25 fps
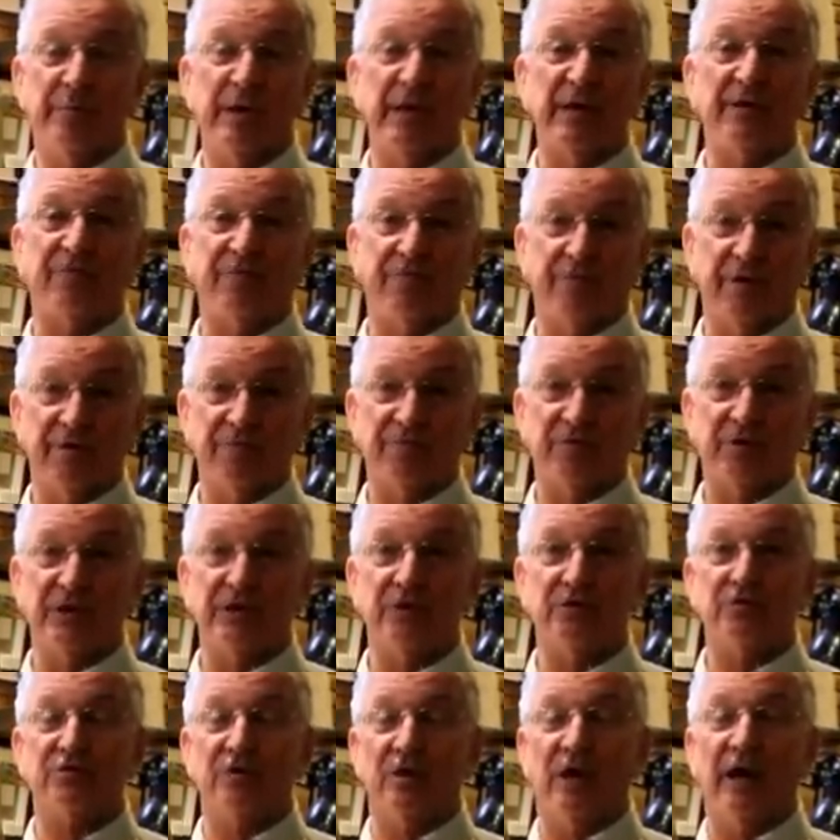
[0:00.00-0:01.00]
mid
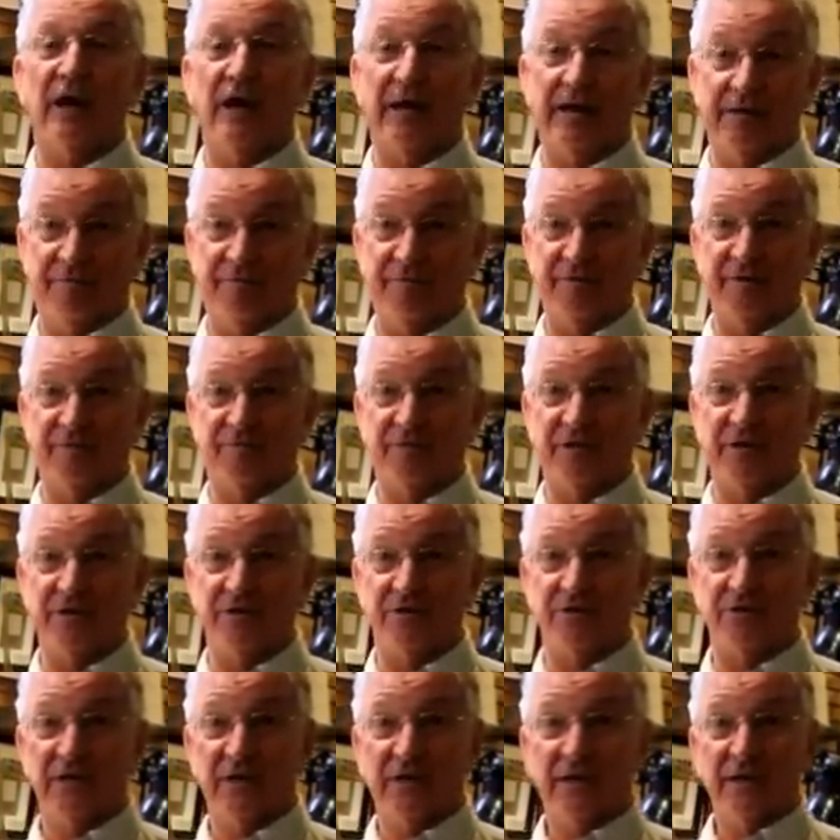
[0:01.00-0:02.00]
50s to high
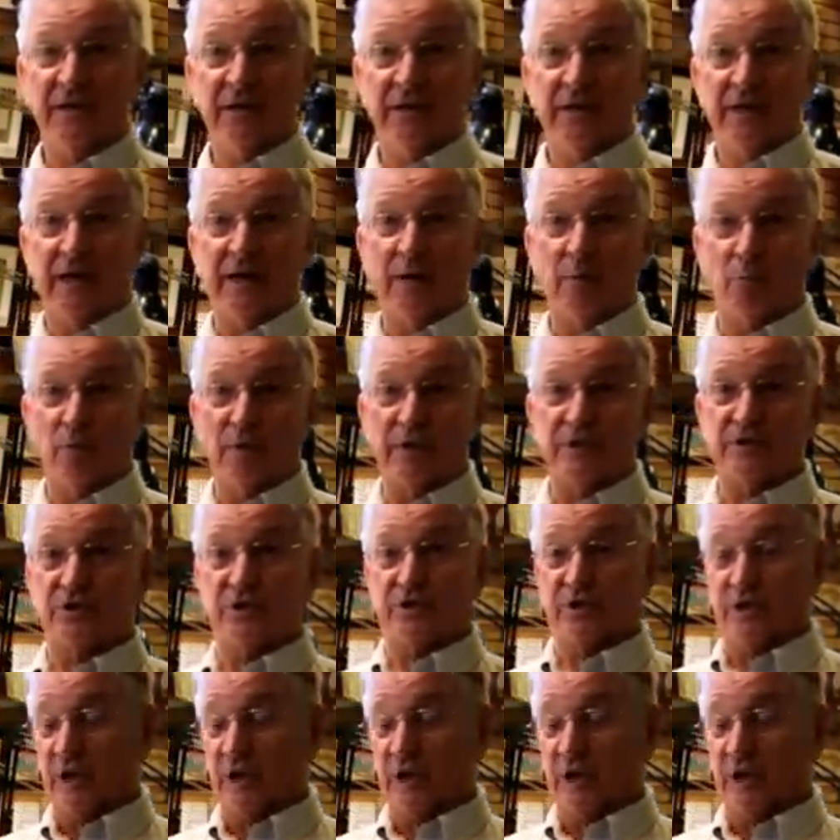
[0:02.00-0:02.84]
50s, at which